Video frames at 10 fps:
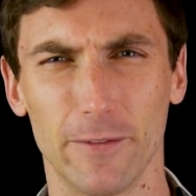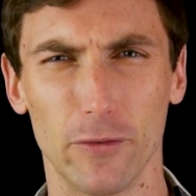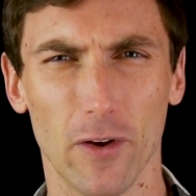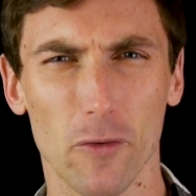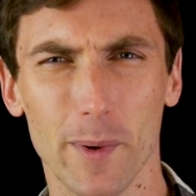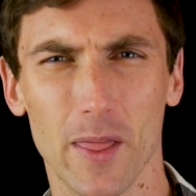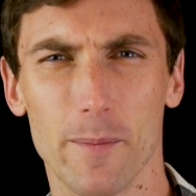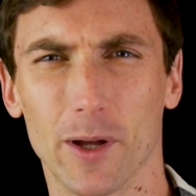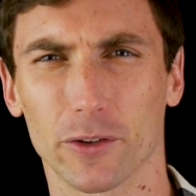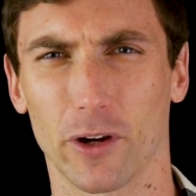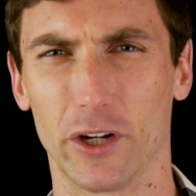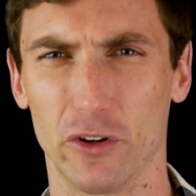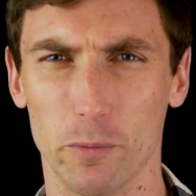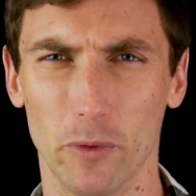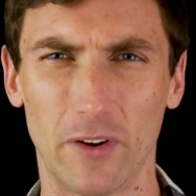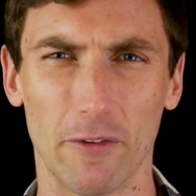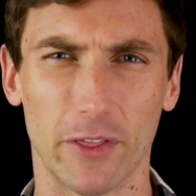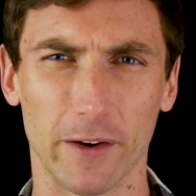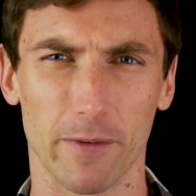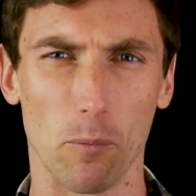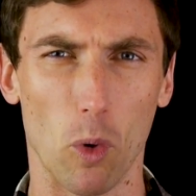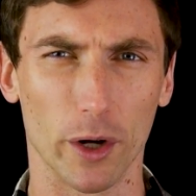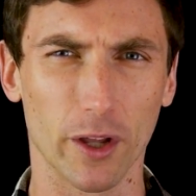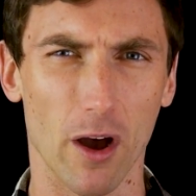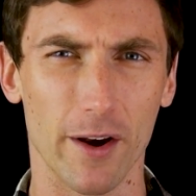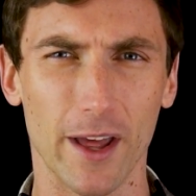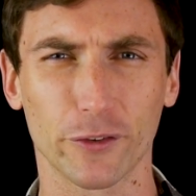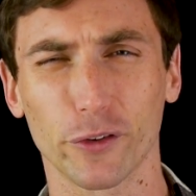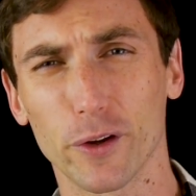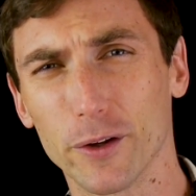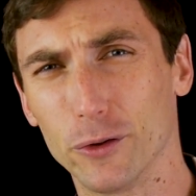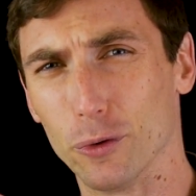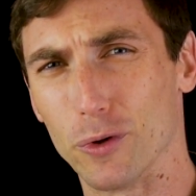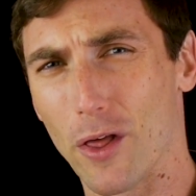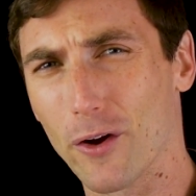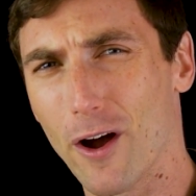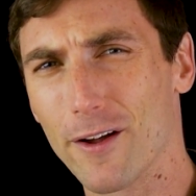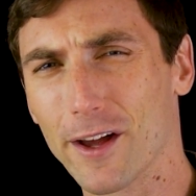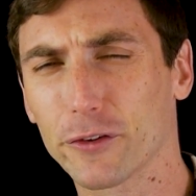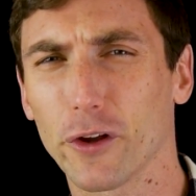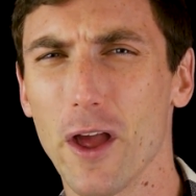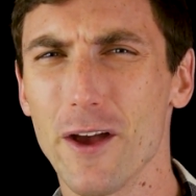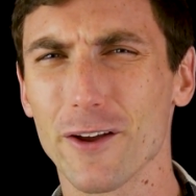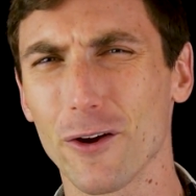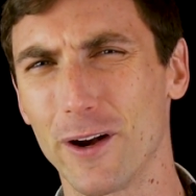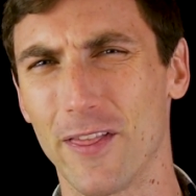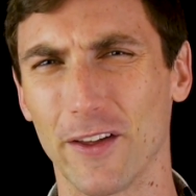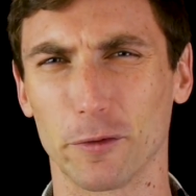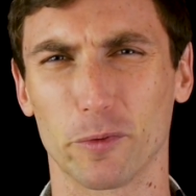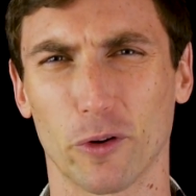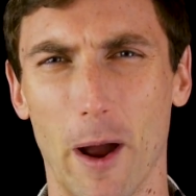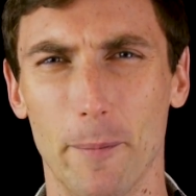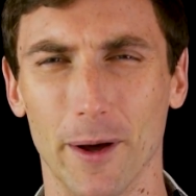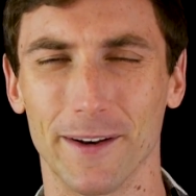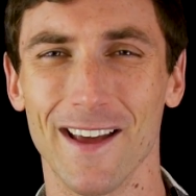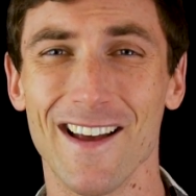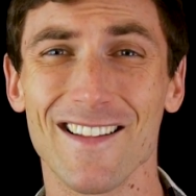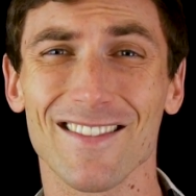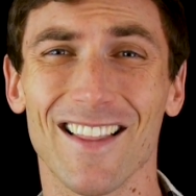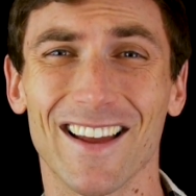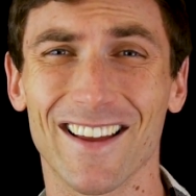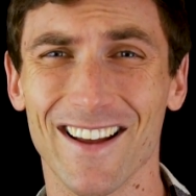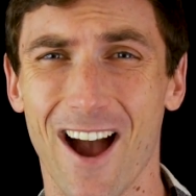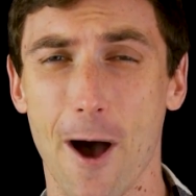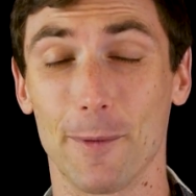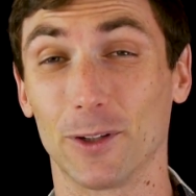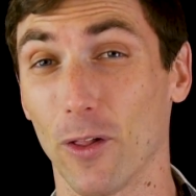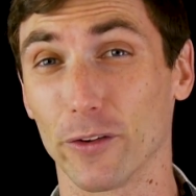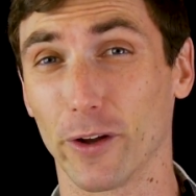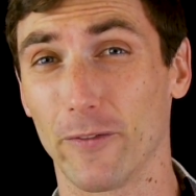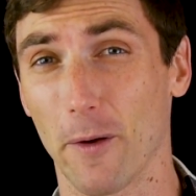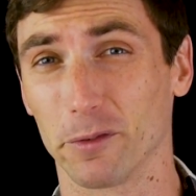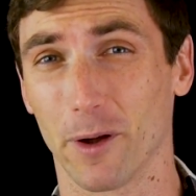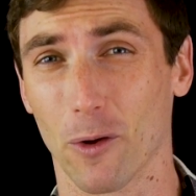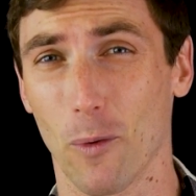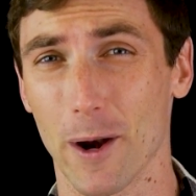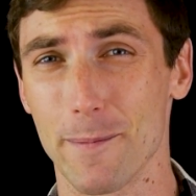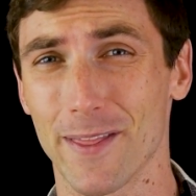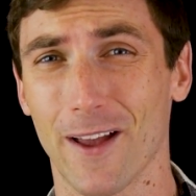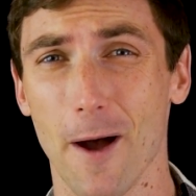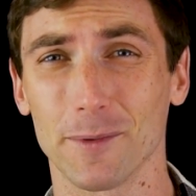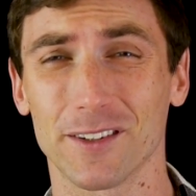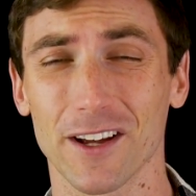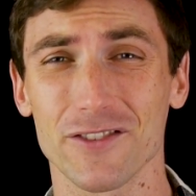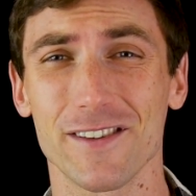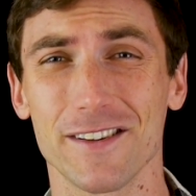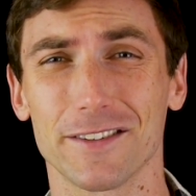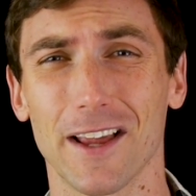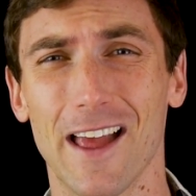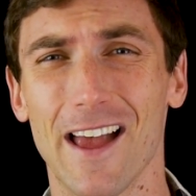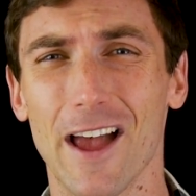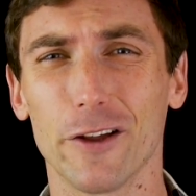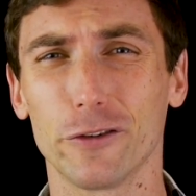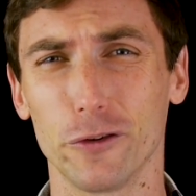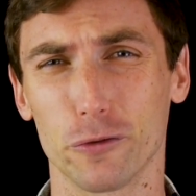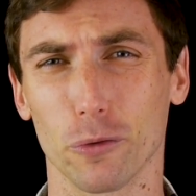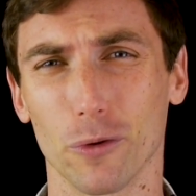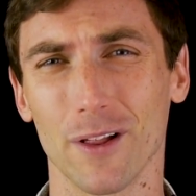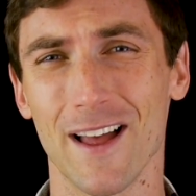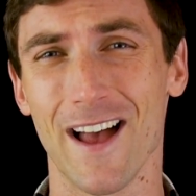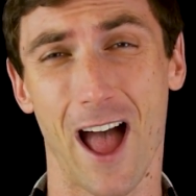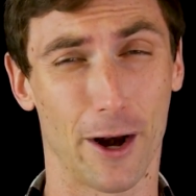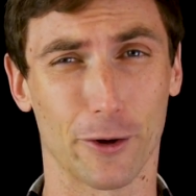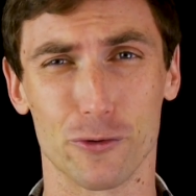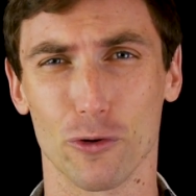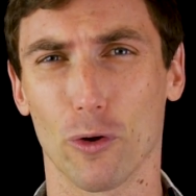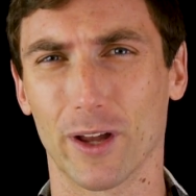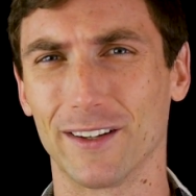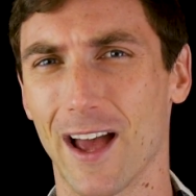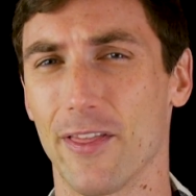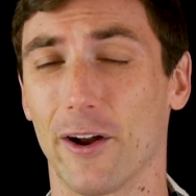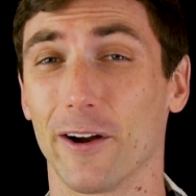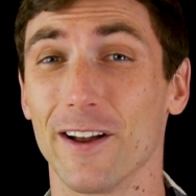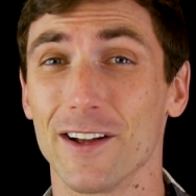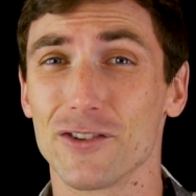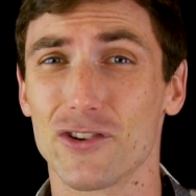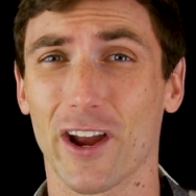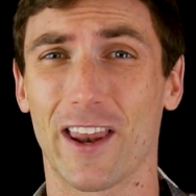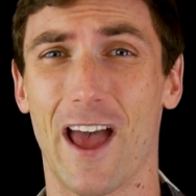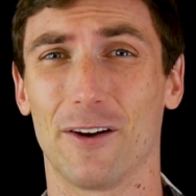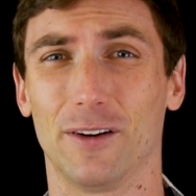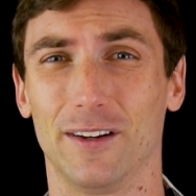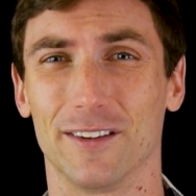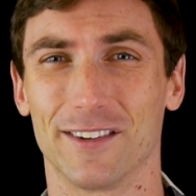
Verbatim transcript: you've ever been in the military and you've moved everything from one Connex to another Connex, go ahead and hit that subscribe button, like, comment, all this stuff helps me out quite a bit. The comment section is, as usual, out of control. Get down there, check it out, and